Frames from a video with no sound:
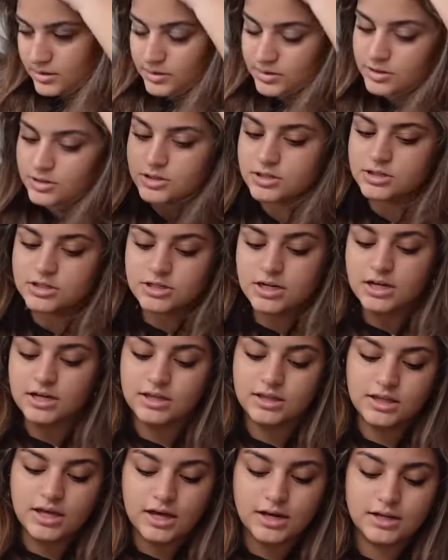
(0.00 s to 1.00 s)

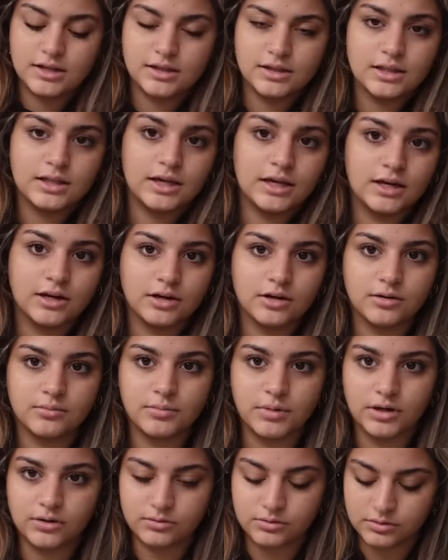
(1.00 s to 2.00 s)
shake that in there,
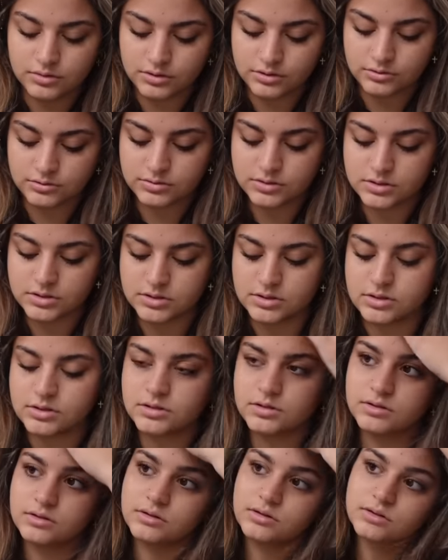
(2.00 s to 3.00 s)
my
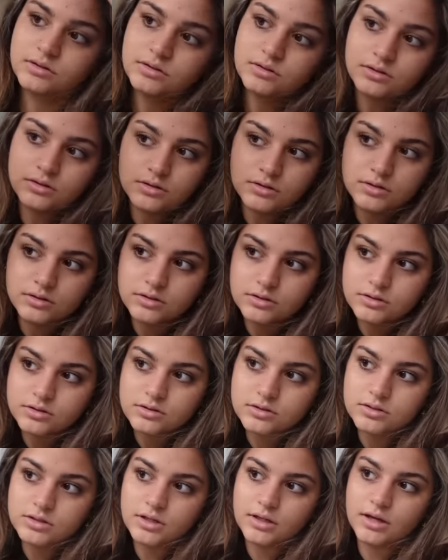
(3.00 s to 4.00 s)
roots,
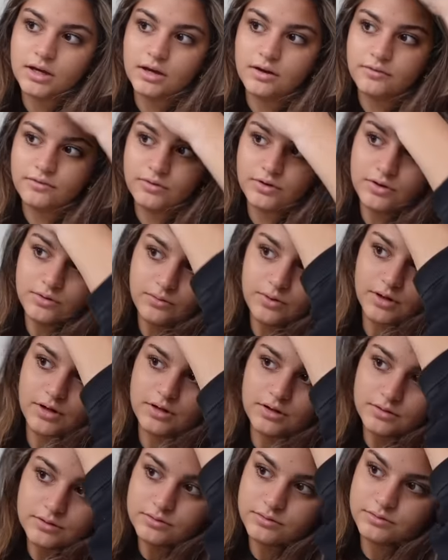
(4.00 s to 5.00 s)
just like
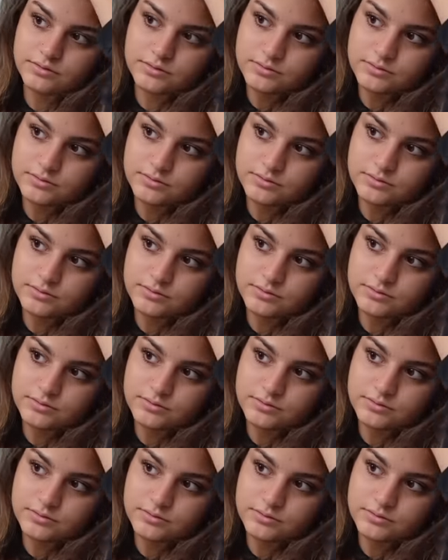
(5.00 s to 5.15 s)
everywhere.